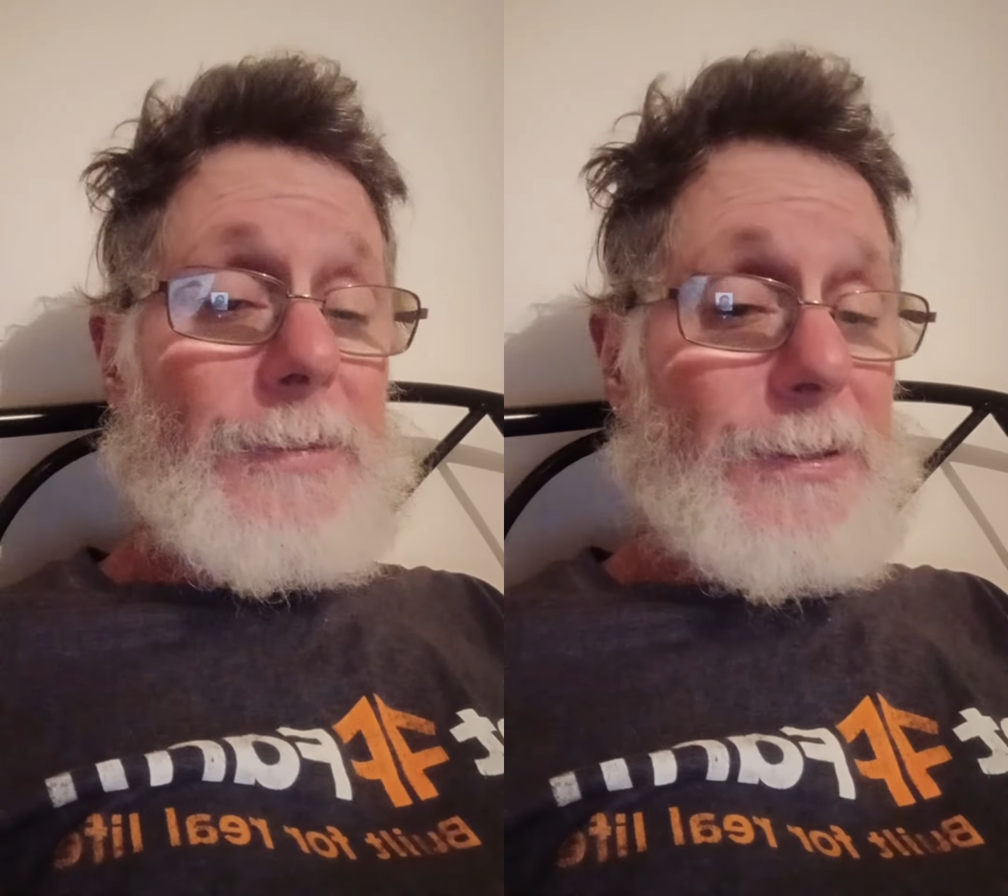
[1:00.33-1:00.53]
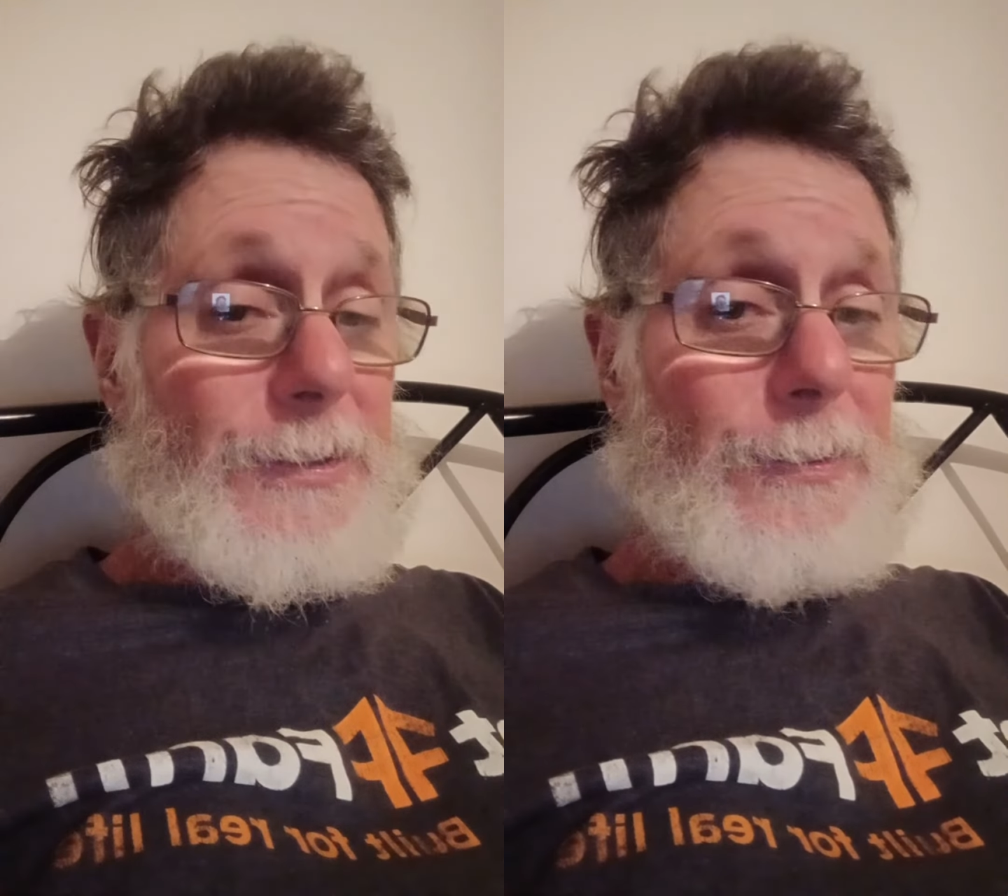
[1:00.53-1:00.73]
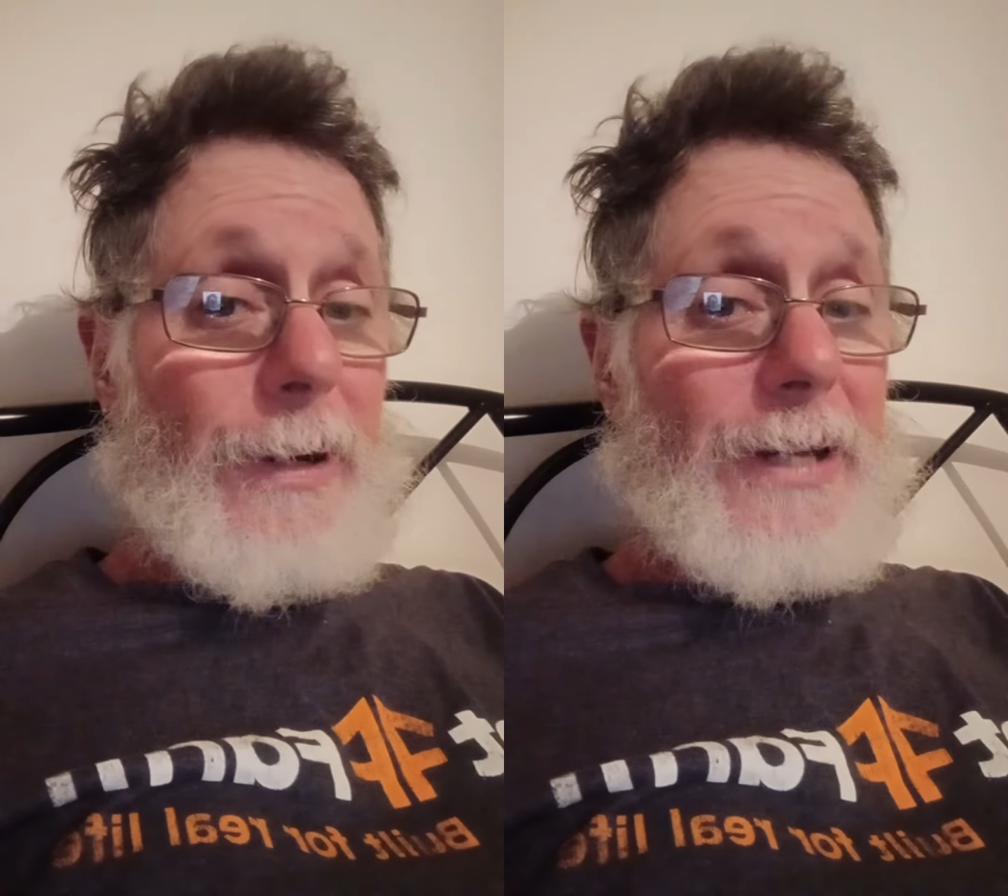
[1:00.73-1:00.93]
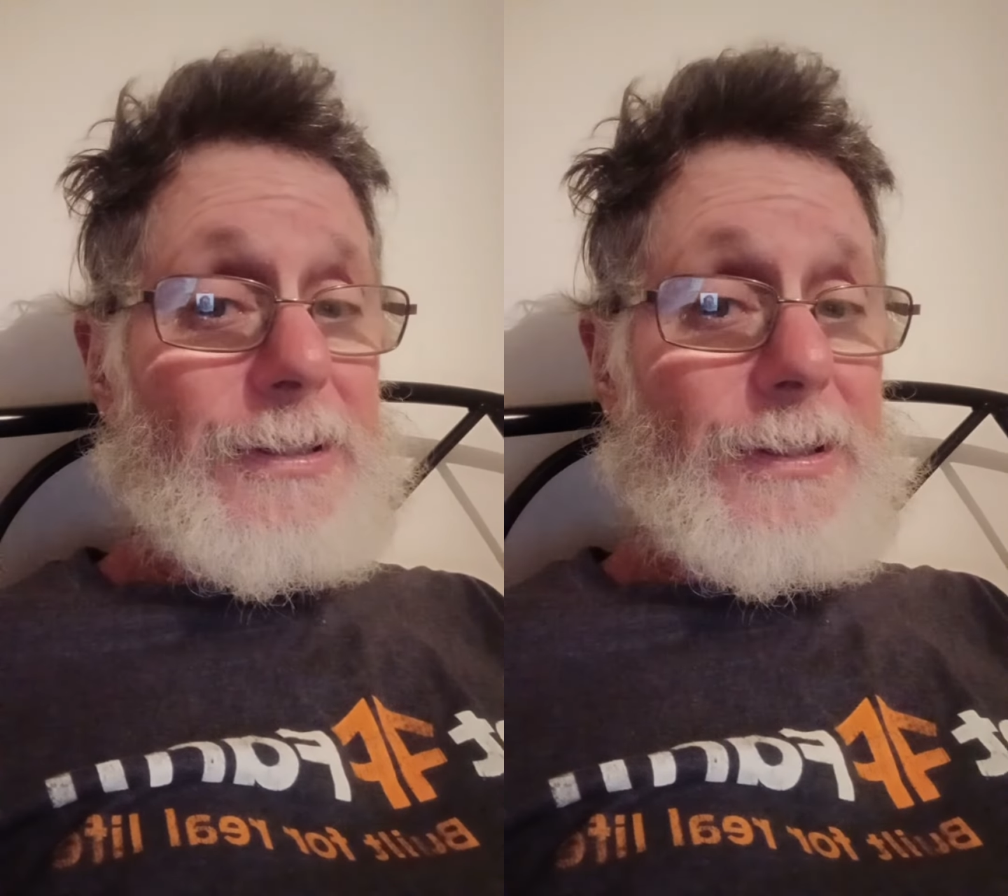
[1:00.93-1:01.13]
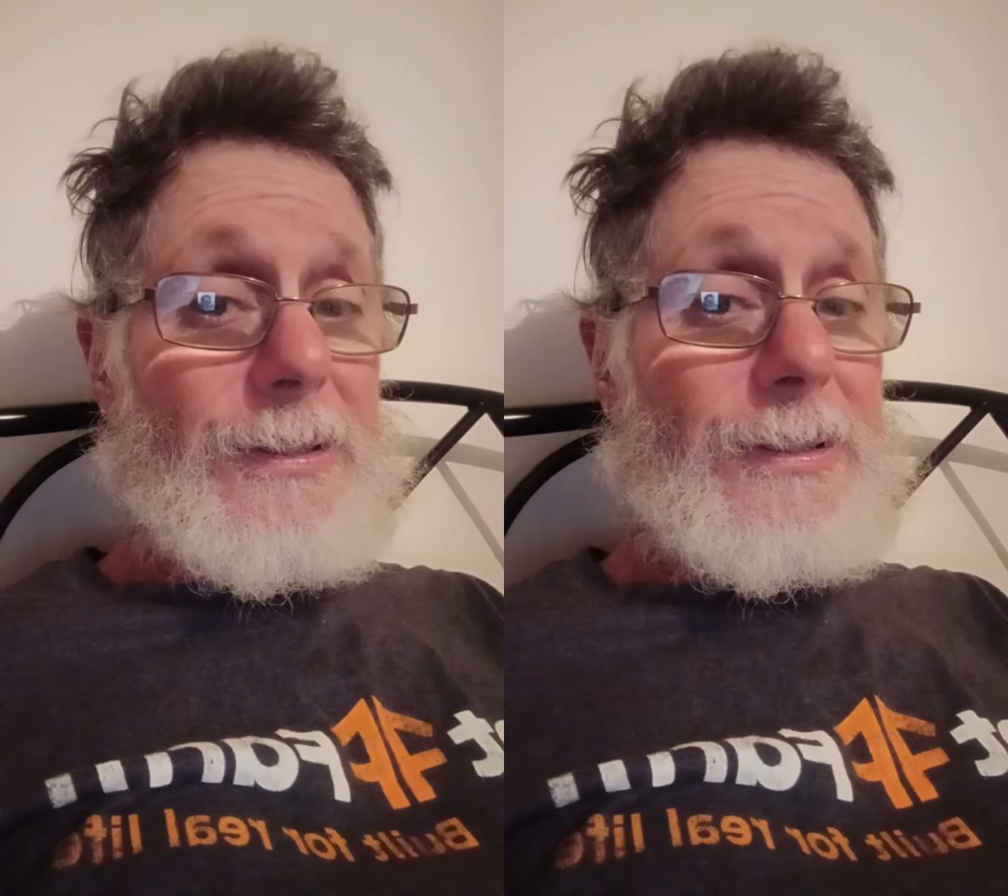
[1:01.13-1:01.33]

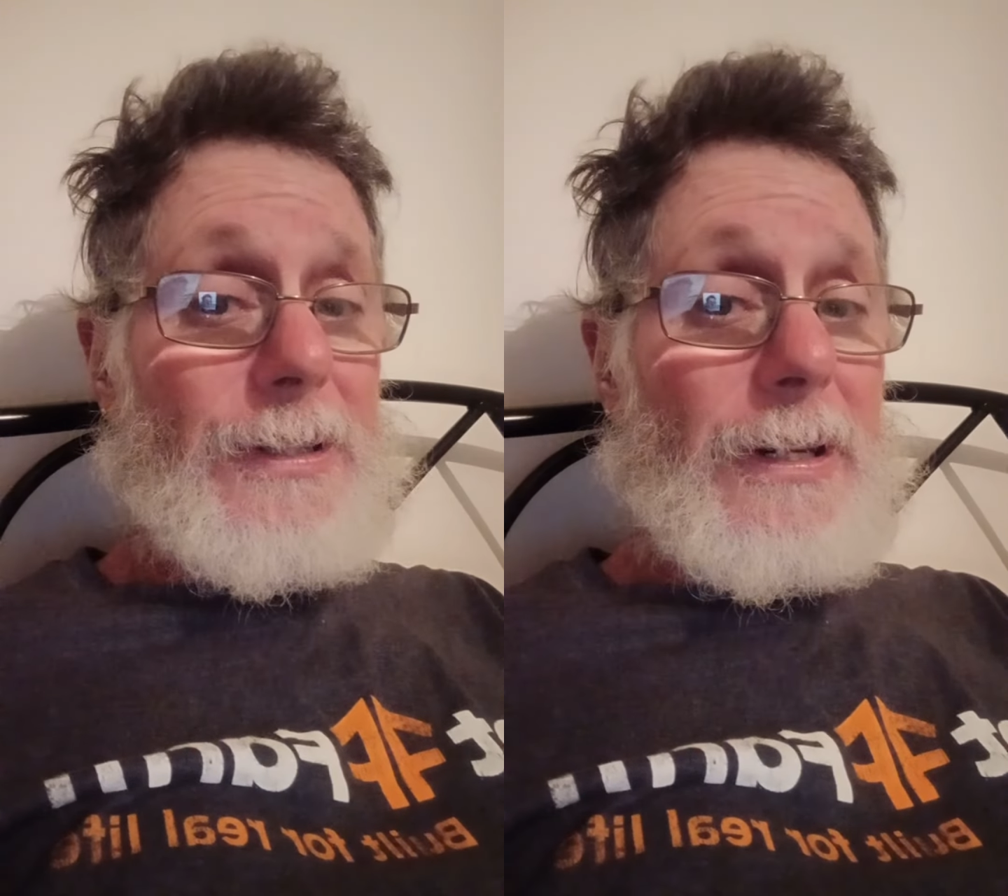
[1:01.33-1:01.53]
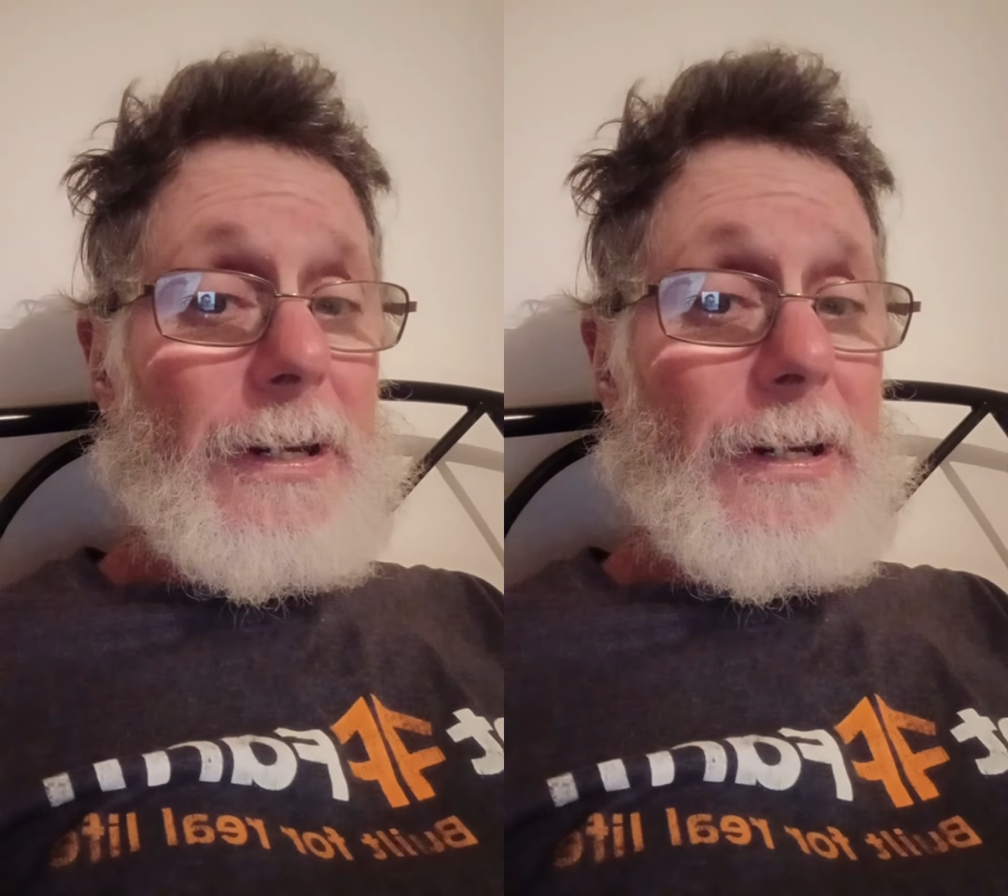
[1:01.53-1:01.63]
stresses